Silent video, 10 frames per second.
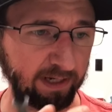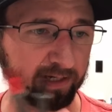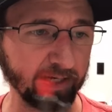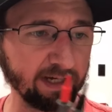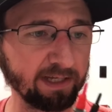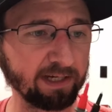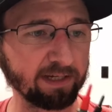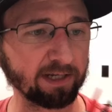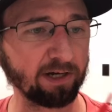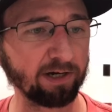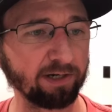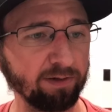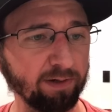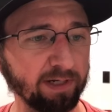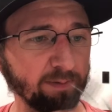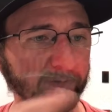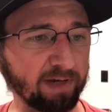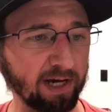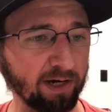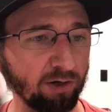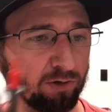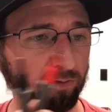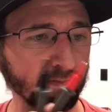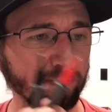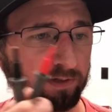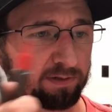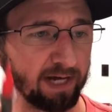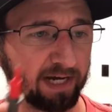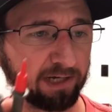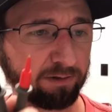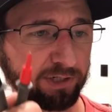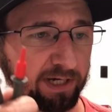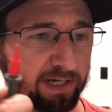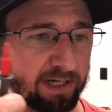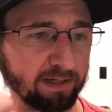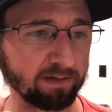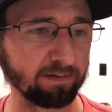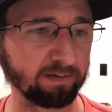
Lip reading: And then in the continuity, we've got ohms, diode checking,